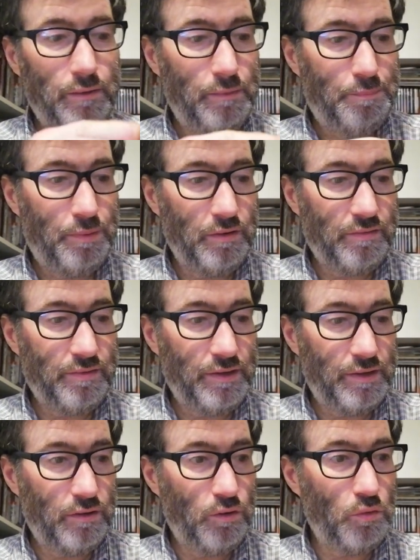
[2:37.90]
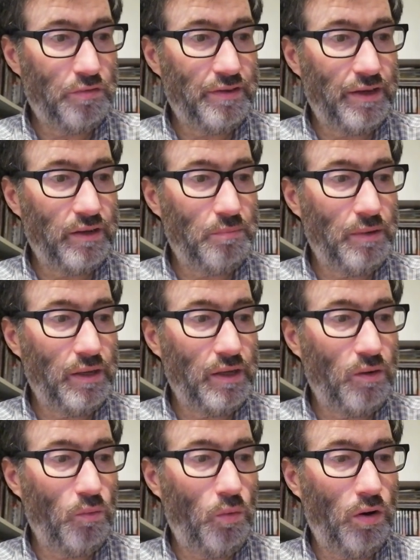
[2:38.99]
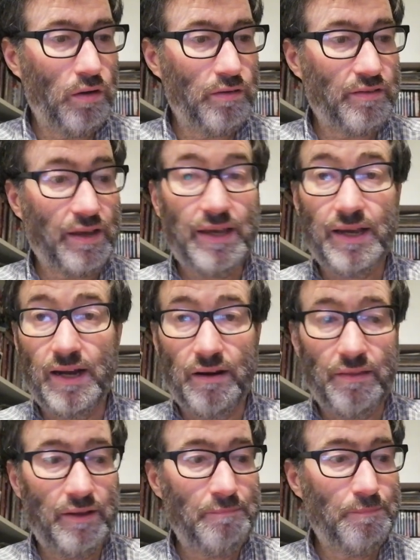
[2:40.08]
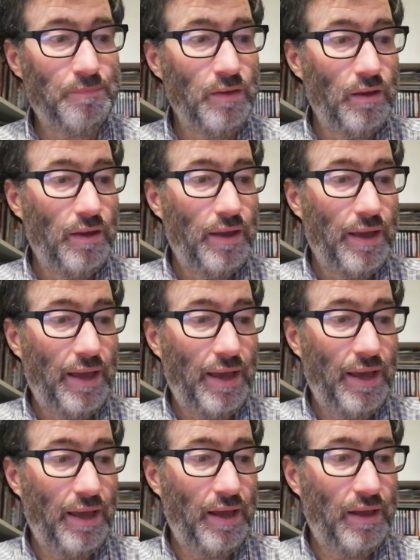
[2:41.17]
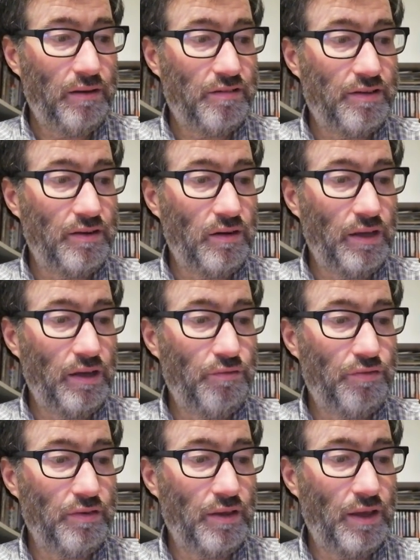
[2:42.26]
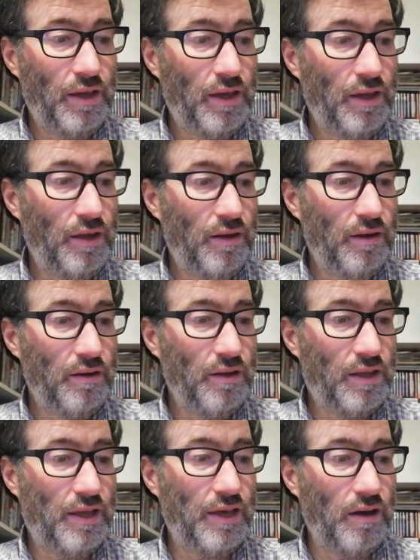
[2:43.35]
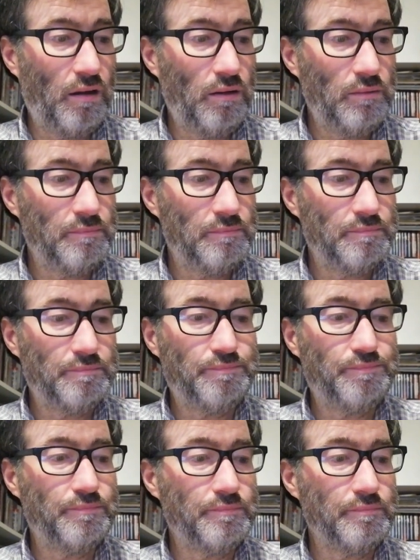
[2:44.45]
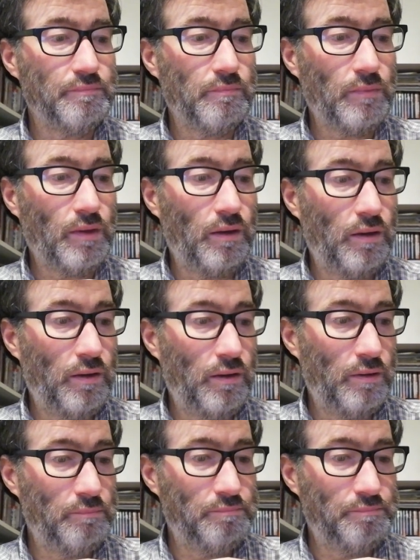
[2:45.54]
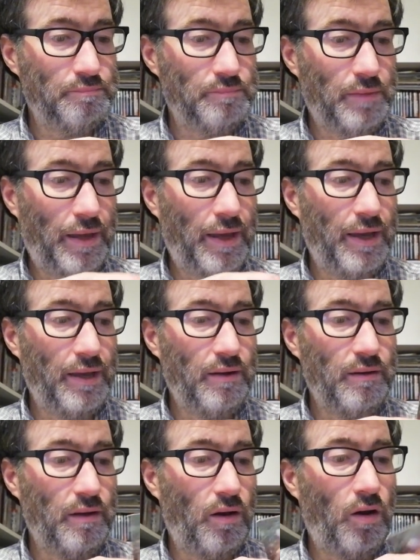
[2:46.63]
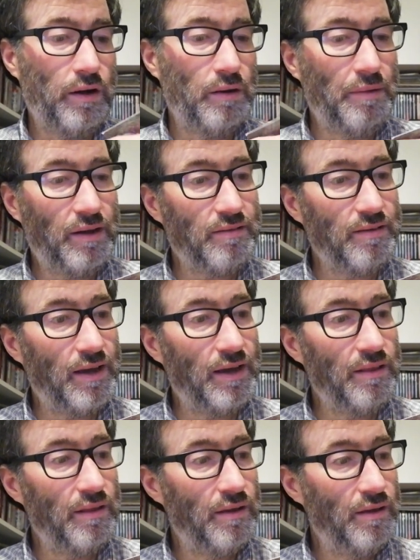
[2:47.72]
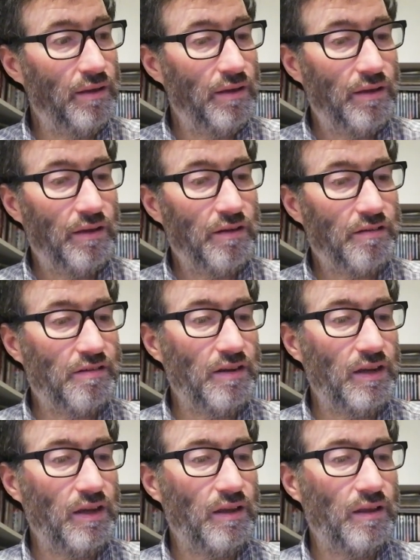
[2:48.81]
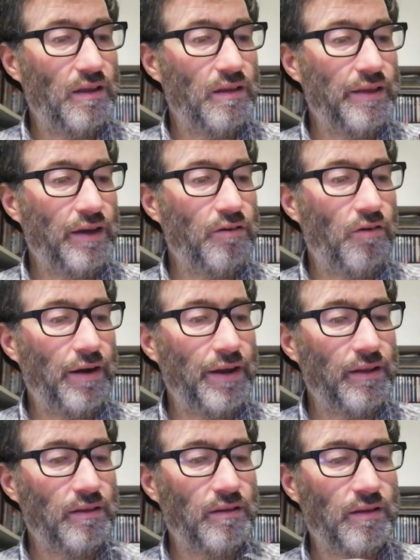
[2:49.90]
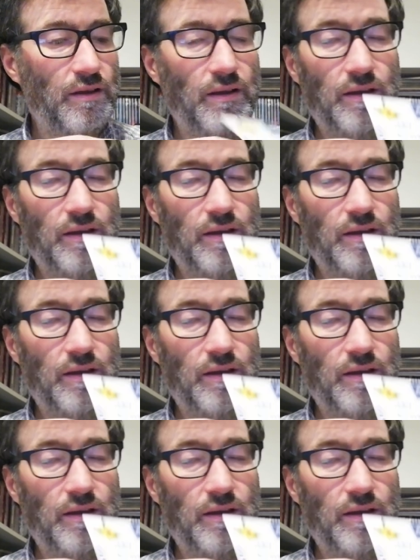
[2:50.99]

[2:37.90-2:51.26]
The person who sent me was Ricarda and she lives in Kiel, and on the back side she decorated